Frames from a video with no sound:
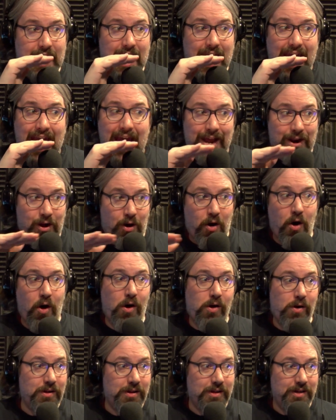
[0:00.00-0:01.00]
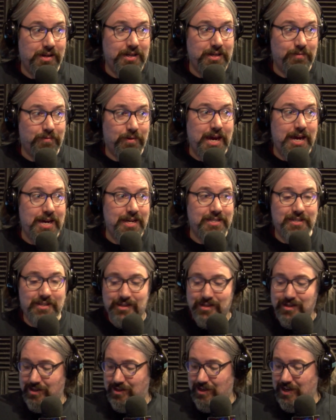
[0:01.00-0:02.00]
all. At all. It's right? Like a
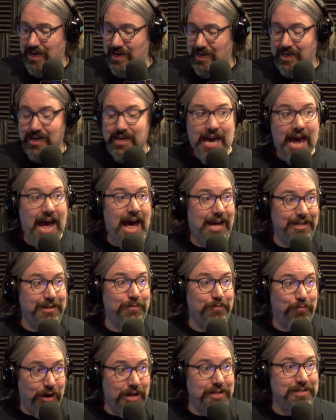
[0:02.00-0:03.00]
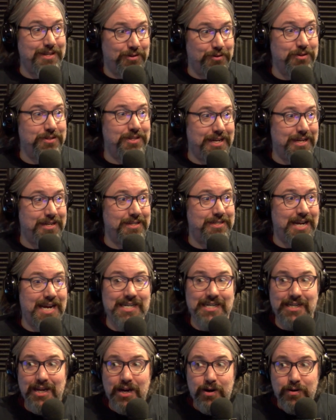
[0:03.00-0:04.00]
stage. Like, yeah, it was. It looked like a stage.
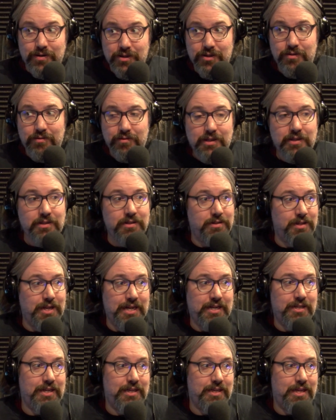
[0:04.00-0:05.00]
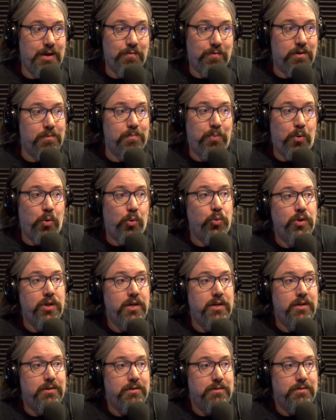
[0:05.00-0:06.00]
And they were doing, like, they weren't
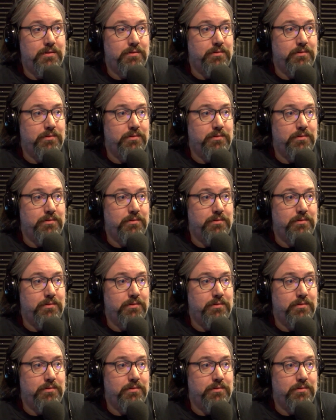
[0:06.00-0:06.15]
pulling